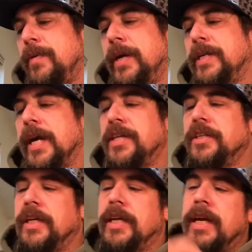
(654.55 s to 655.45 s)
wait to
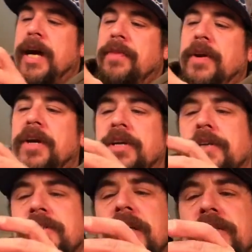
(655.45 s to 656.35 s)
actually get out there and
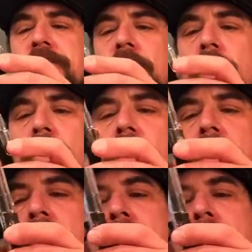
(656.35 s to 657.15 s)
use it. So